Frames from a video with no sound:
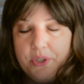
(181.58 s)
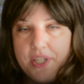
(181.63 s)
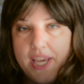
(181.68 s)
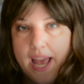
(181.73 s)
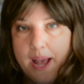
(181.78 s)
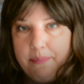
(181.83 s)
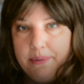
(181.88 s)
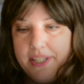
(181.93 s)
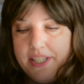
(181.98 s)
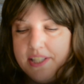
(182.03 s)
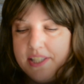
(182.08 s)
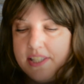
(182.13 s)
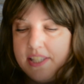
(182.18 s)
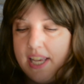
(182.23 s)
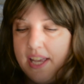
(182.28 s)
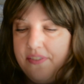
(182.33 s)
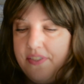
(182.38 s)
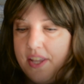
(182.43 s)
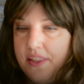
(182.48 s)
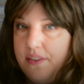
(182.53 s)
tablets,
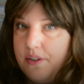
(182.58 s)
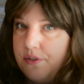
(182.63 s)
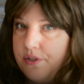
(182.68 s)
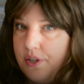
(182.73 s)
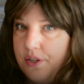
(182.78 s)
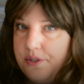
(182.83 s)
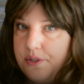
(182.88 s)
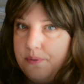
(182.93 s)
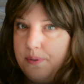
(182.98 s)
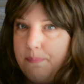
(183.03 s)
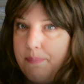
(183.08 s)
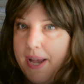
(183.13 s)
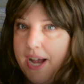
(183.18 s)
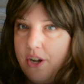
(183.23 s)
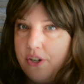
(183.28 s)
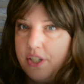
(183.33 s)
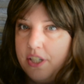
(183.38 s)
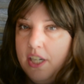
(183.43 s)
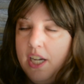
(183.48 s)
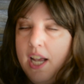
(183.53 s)
and then there's also a
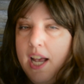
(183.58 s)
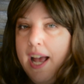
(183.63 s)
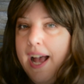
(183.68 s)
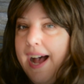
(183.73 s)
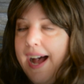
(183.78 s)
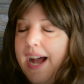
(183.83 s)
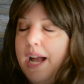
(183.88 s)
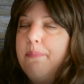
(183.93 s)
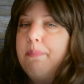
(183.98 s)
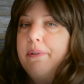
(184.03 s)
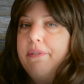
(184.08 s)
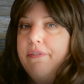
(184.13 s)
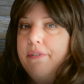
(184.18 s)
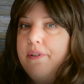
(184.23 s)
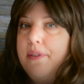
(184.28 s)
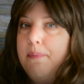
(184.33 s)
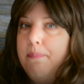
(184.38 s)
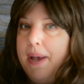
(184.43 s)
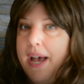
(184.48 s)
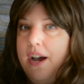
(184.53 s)
powder. I prefer
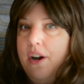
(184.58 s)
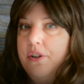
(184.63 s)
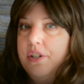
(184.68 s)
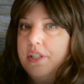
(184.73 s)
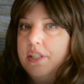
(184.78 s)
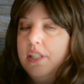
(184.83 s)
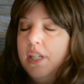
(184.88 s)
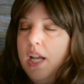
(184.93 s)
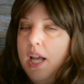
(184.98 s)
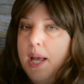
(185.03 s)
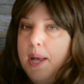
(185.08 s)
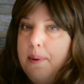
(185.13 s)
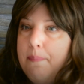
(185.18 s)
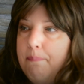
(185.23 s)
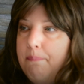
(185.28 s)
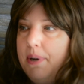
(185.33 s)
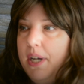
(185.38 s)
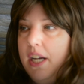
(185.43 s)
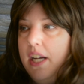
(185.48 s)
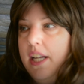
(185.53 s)
the powder,
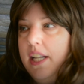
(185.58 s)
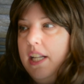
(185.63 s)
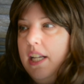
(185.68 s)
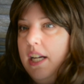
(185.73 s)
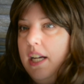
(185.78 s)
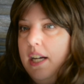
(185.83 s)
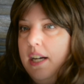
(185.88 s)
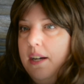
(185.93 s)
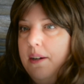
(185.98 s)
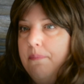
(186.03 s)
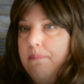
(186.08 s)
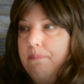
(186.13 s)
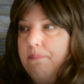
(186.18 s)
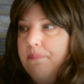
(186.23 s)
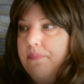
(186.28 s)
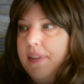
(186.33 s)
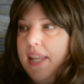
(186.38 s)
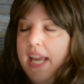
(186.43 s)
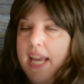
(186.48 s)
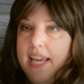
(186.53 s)
but
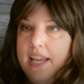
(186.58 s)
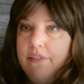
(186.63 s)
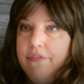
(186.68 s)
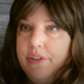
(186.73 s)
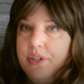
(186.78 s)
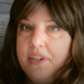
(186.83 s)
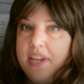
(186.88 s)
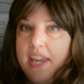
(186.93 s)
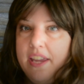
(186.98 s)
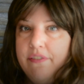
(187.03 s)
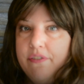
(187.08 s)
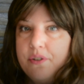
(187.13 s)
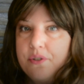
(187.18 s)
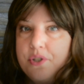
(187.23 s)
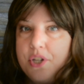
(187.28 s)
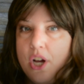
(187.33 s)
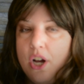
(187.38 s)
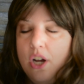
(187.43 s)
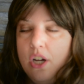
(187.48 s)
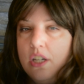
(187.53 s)
hey, if you gave your
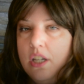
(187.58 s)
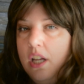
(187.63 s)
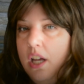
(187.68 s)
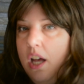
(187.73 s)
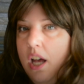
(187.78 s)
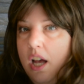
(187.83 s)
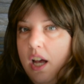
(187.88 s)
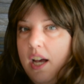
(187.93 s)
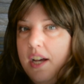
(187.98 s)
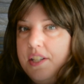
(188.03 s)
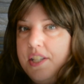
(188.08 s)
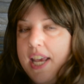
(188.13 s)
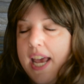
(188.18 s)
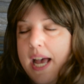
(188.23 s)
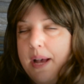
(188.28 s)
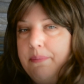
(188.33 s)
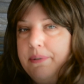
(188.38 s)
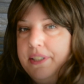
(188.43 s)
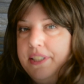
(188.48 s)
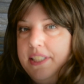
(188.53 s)
dog a
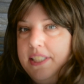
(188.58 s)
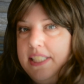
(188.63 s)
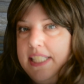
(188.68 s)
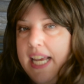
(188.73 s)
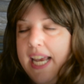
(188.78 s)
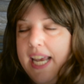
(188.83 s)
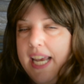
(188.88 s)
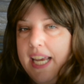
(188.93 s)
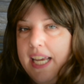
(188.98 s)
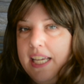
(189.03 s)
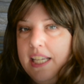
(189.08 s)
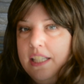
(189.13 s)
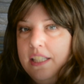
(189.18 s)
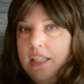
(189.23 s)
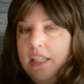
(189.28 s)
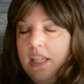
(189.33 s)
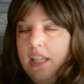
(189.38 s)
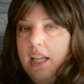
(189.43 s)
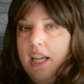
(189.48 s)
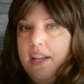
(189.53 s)
tablet a day
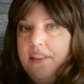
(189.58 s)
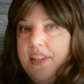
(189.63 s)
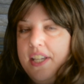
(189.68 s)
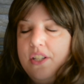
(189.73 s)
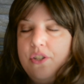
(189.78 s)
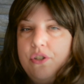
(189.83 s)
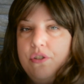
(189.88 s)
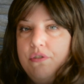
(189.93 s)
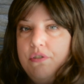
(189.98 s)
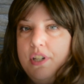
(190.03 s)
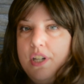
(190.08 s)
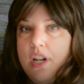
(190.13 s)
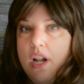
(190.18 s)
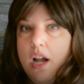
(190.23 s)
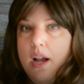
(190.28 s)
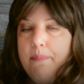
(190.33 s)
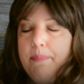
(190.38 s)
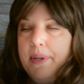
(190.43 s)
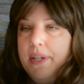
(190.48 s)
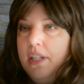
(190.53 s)
and they chewed it
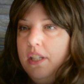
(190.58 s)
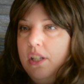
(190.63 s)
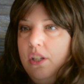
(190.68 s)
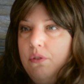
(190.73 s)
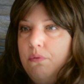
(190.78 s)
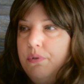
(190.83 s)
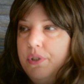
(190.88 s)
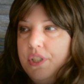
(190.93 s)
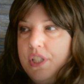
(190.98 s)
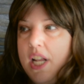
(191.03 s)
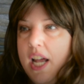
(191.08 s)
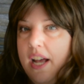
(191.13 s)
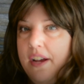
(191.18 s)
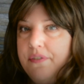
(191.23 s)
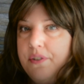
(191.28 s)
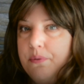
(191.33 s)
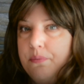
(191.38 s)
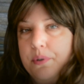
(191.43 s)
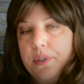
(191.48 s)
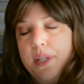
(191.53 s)
up, you wouldn't have
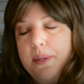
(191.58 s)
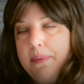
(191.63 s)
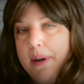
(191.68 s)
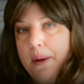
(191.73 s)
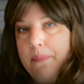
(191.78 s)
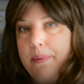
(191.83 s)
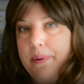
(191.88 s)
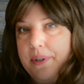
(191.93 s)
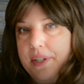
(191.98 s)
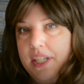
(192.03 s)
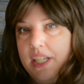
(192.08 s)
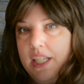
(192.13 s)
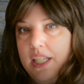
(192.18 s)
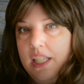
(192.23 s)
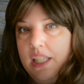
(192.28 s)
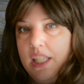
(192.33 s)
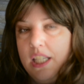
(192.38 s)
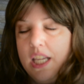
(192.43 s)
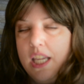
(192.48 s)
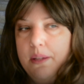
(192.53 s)
to worry about putting it
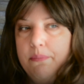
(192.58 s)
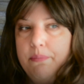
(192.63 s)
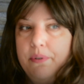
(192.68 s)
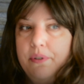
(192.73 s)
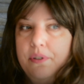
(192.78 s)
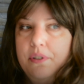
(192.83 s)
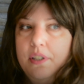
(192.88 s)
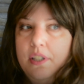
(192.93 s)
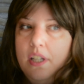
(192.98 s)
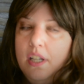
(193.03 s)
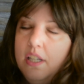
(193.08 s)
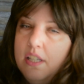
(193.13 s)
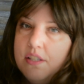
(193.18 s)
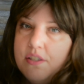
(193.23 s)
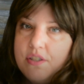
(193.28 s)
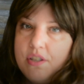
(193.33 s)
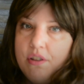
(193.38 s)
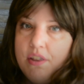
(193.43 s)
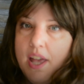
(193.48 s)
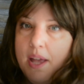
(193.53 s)
in the kibble.
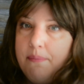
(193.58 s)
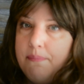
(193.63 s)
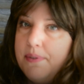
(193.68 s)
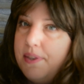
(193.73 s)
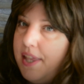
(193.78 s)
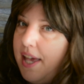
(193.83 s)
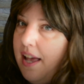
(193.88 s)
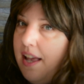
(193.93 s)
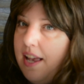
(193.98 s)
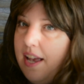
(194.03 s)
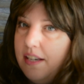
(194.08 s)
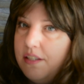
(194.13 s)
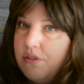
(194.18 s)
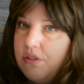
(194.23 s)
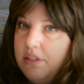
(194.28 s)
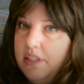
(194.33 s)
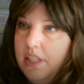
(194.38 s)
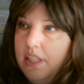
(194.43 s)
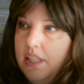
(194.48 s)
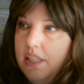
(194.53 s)
So that
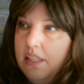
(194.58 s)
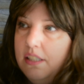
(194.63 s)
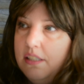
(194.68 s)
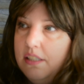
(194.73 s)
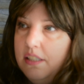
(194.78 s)
actually